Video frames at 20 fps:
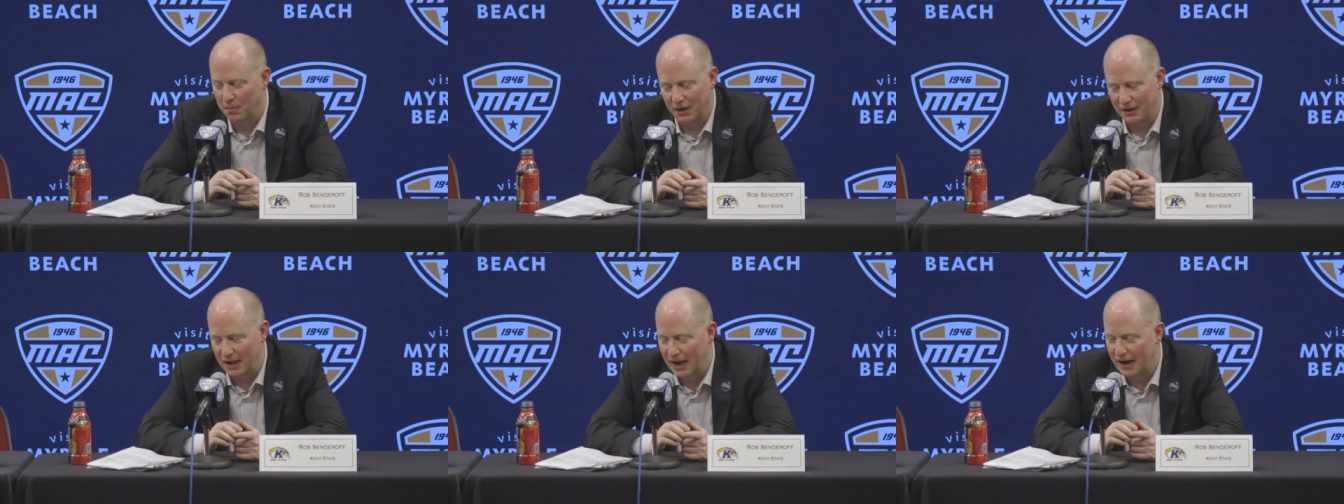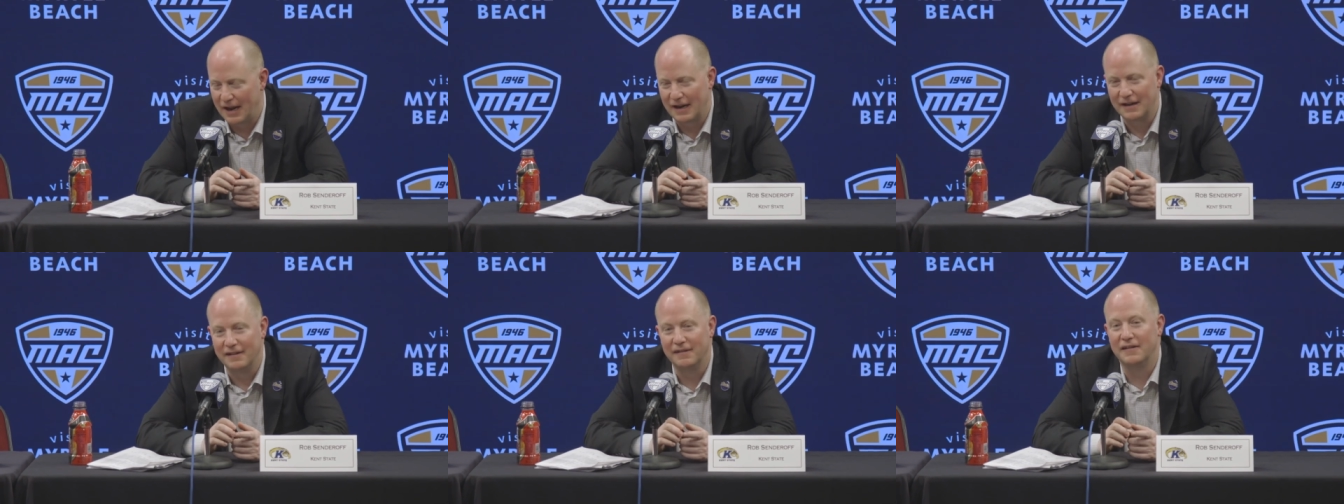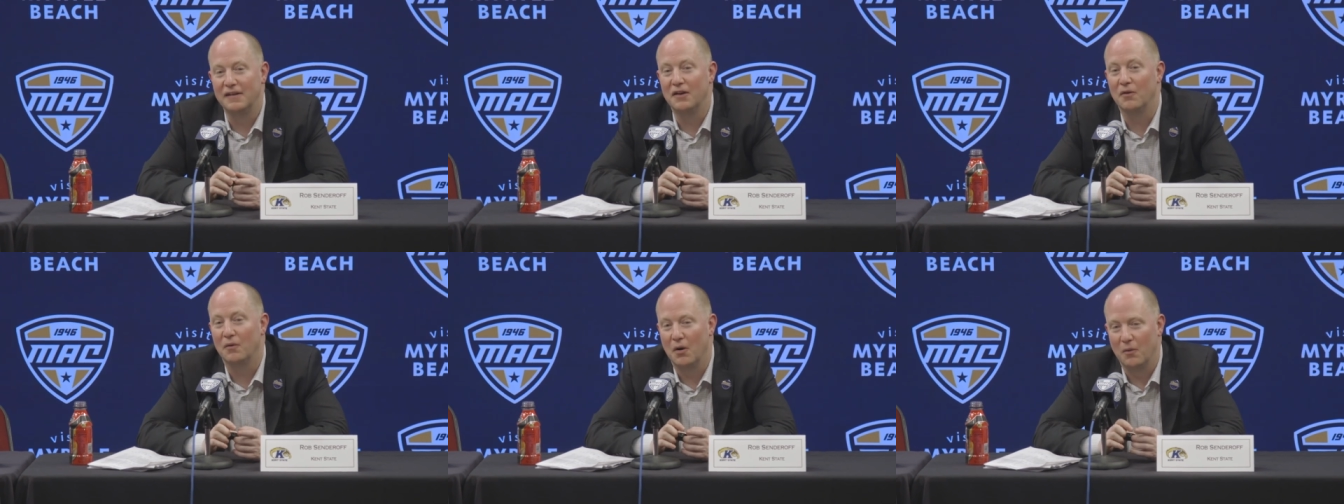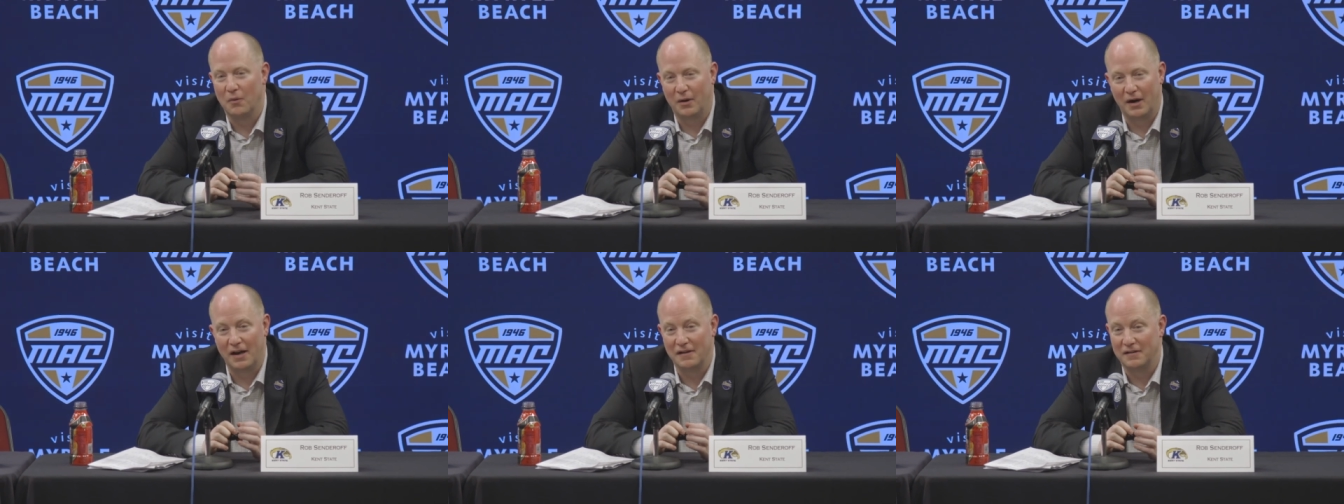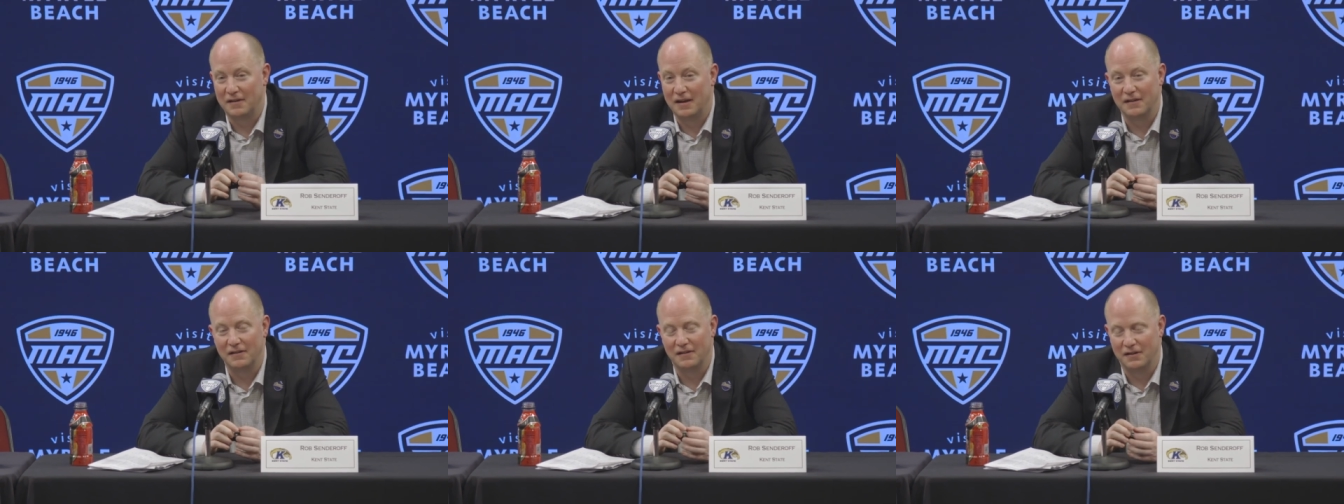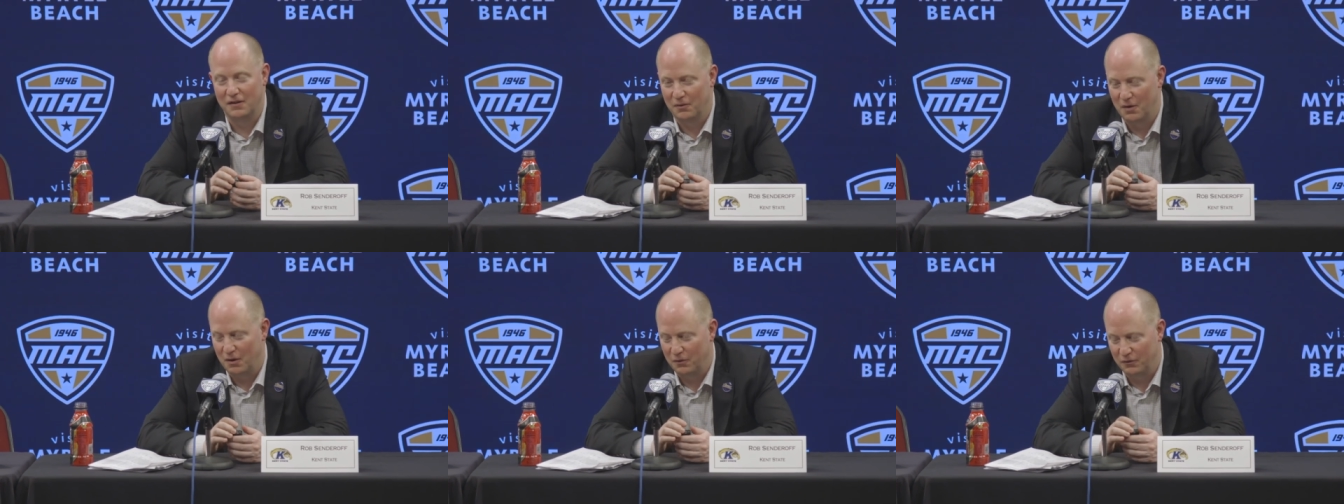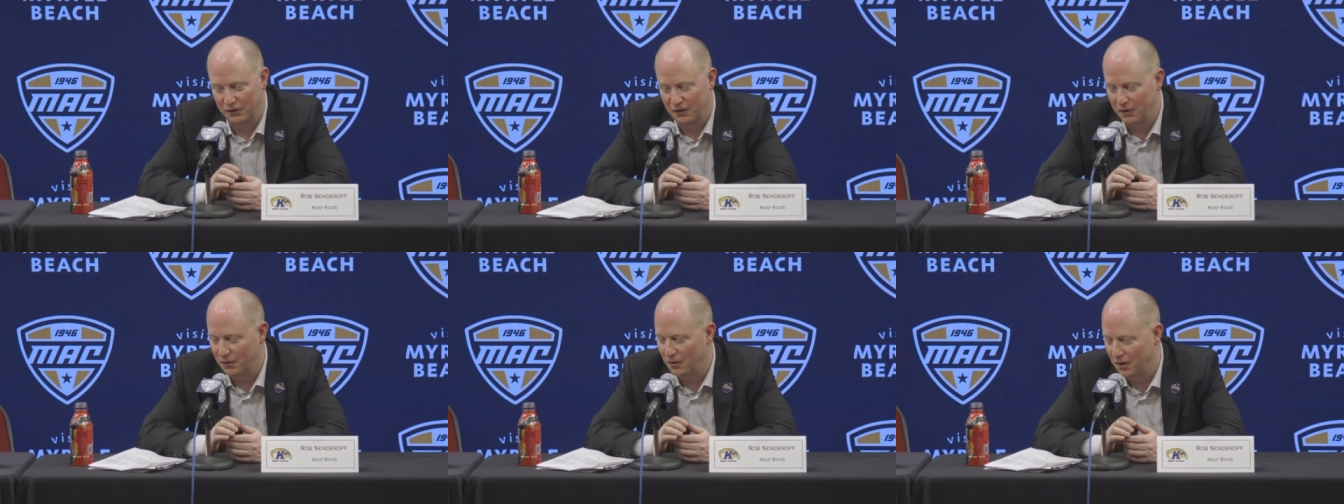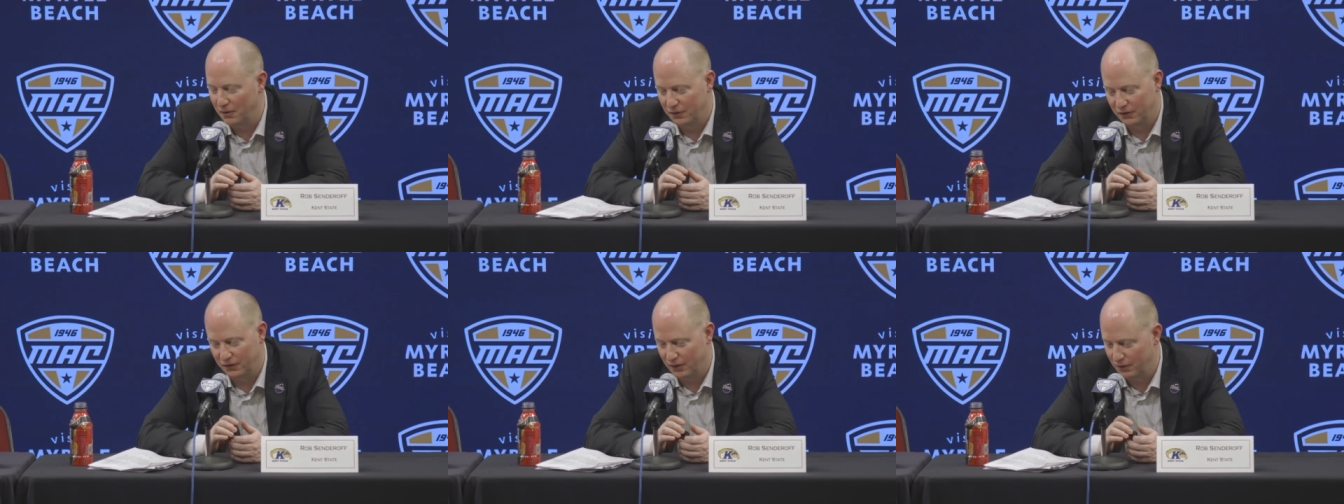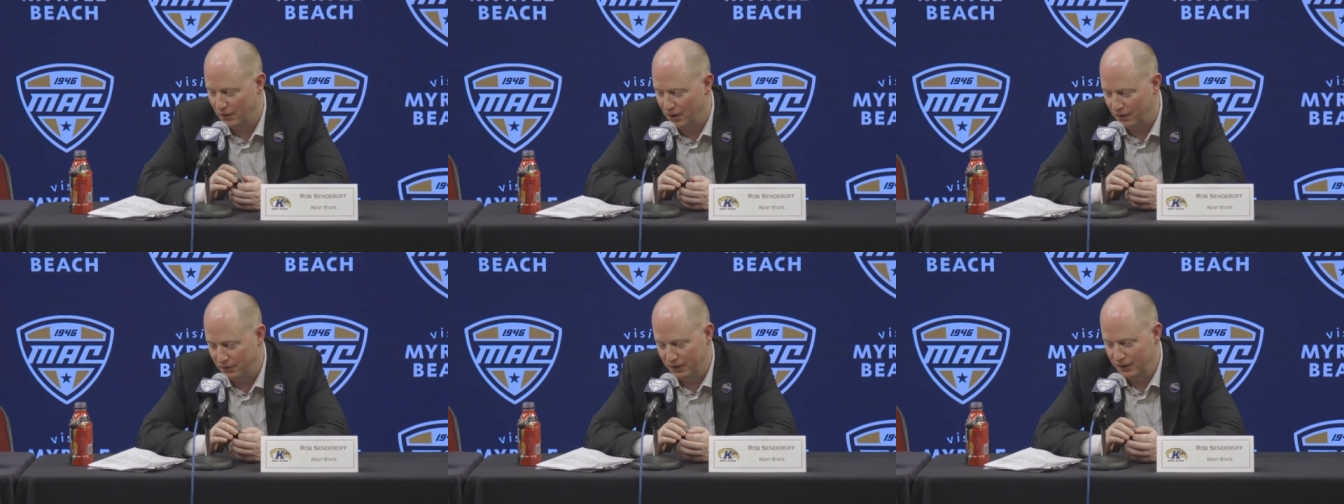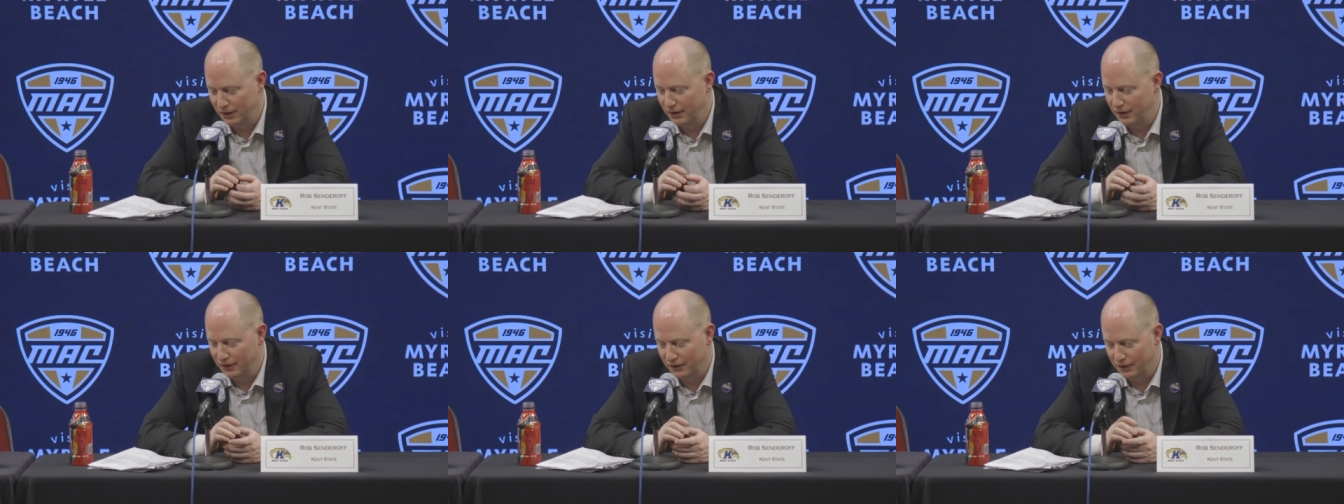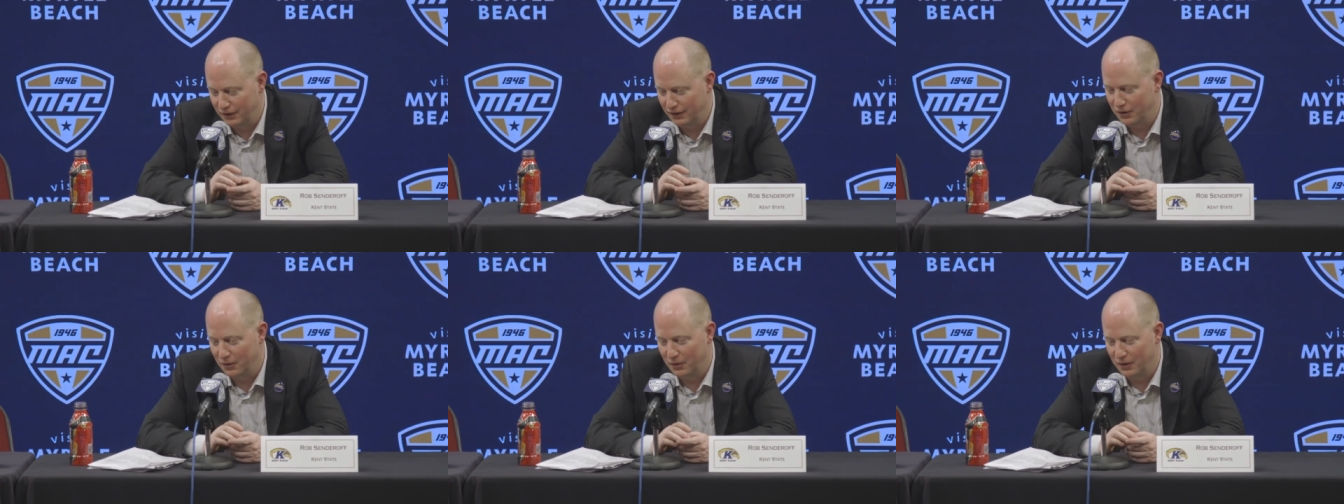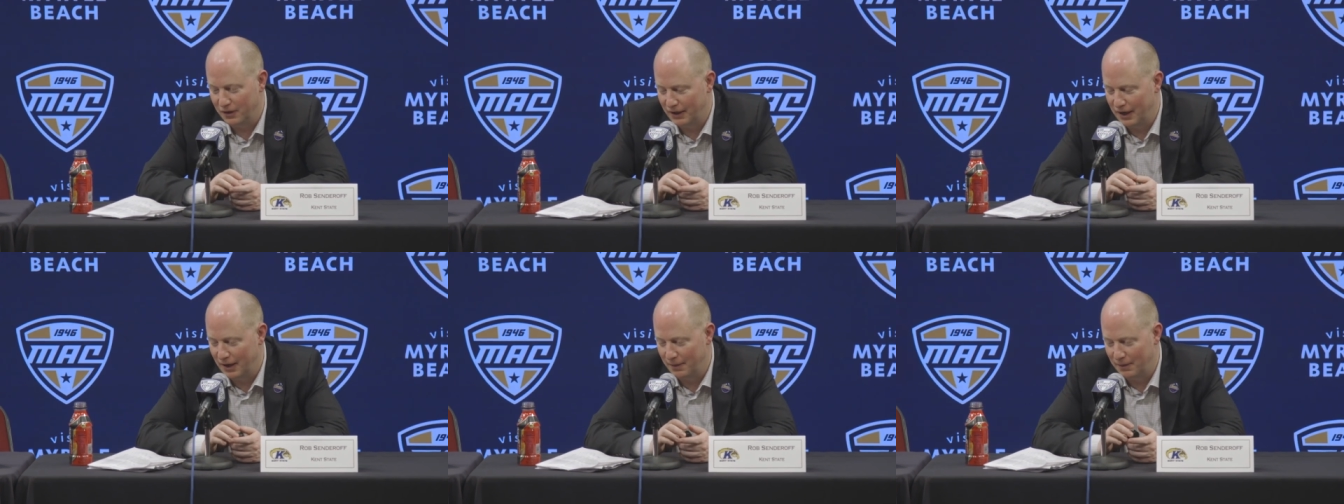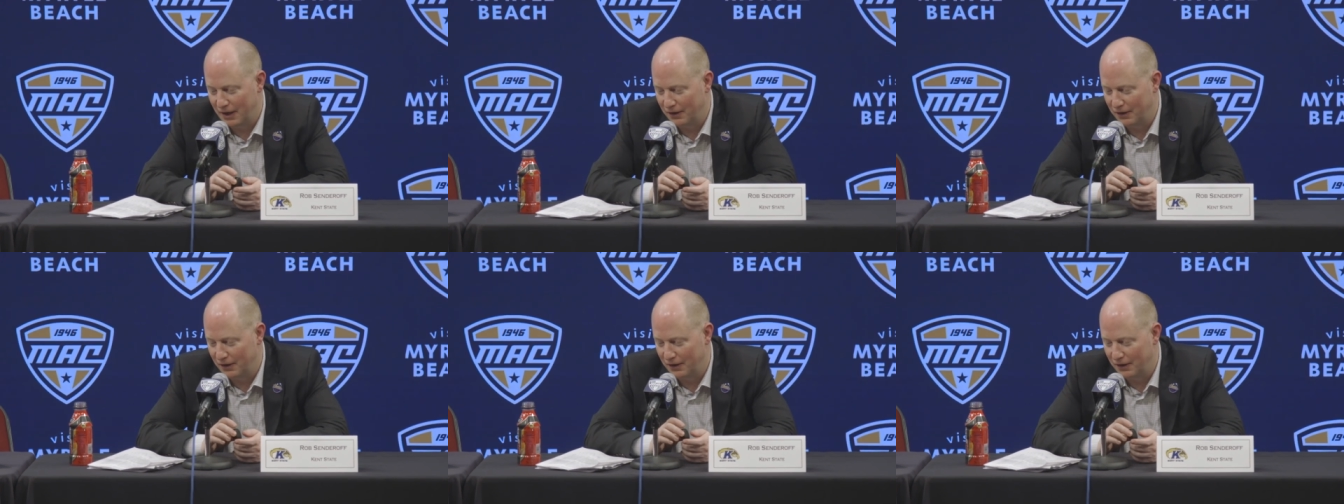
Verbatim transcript: But that had zero. When I say zero, zero, zero, to do with the game.